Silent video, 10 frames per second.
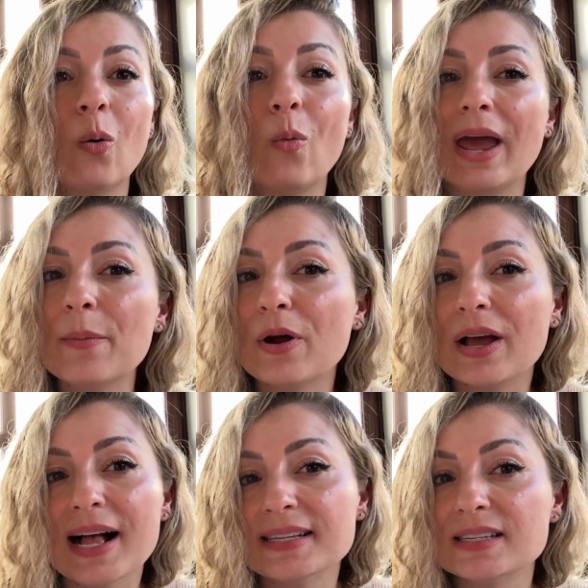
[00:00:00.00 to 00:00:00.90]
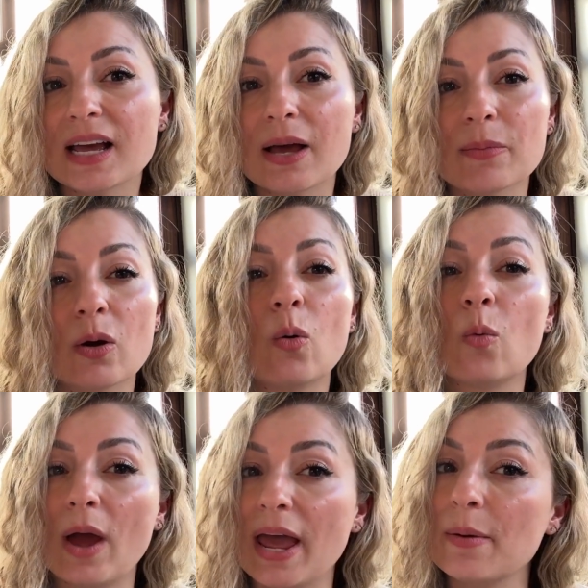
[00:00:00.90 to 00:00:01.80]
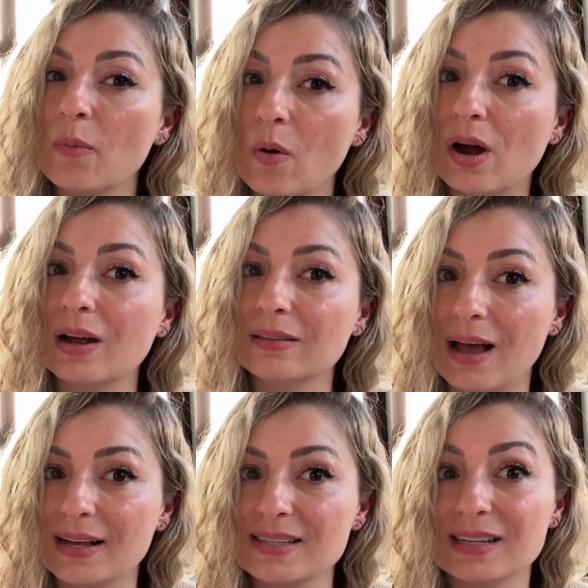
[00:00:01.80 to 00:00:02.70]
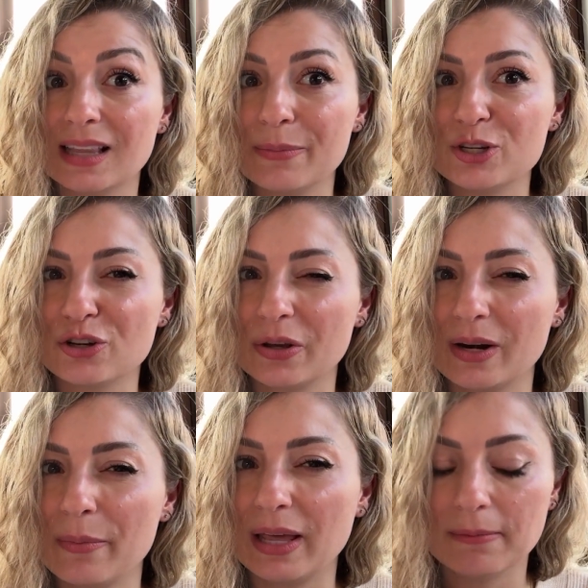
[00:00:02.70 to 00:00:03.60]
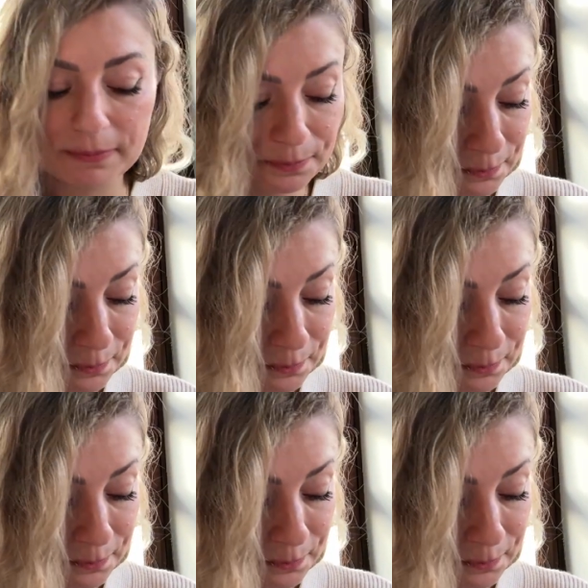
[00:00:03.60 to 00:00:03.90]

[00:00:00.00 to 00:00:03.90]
way more custom, way more luxe. Let me show you what I mean.